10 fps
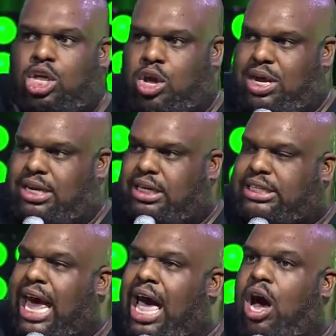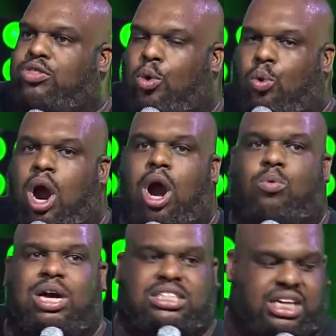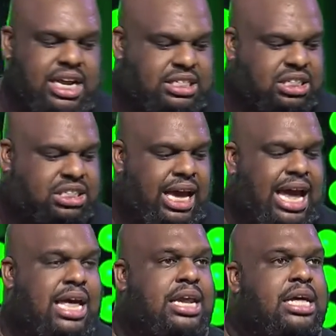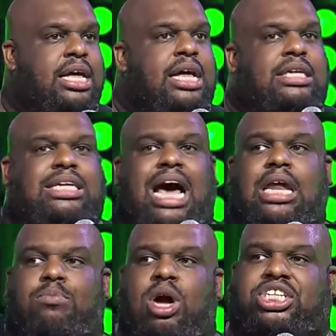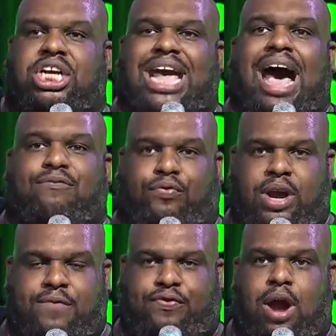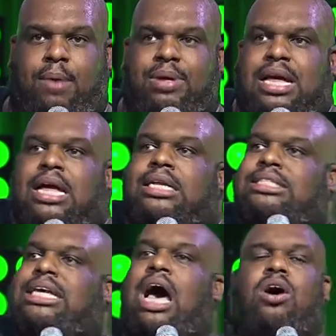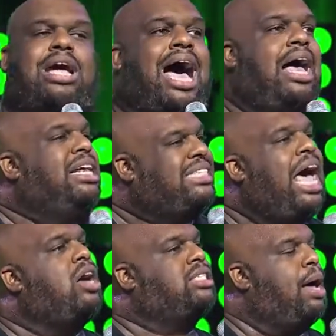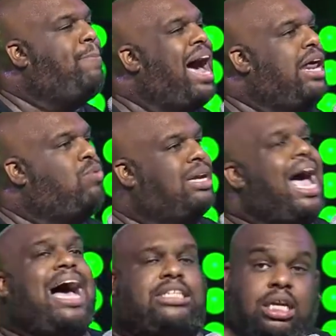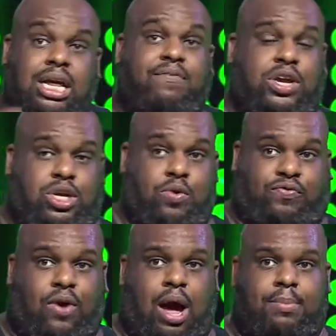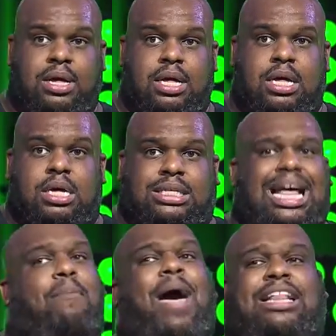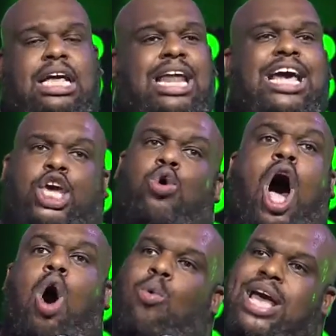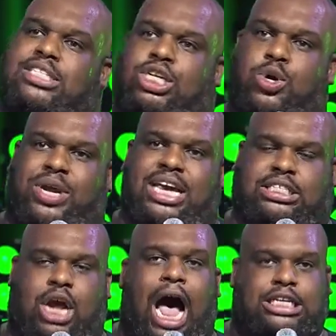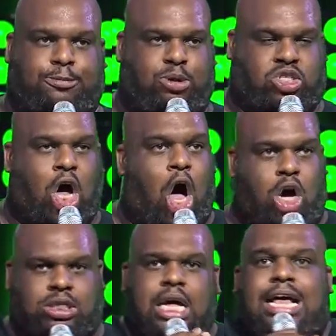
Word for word: You need to tell the world what Jesus did. Tell him what you got free from. Tell, God, tell somebody what God delivered you from. Stop acting like you always knew these gospel songs.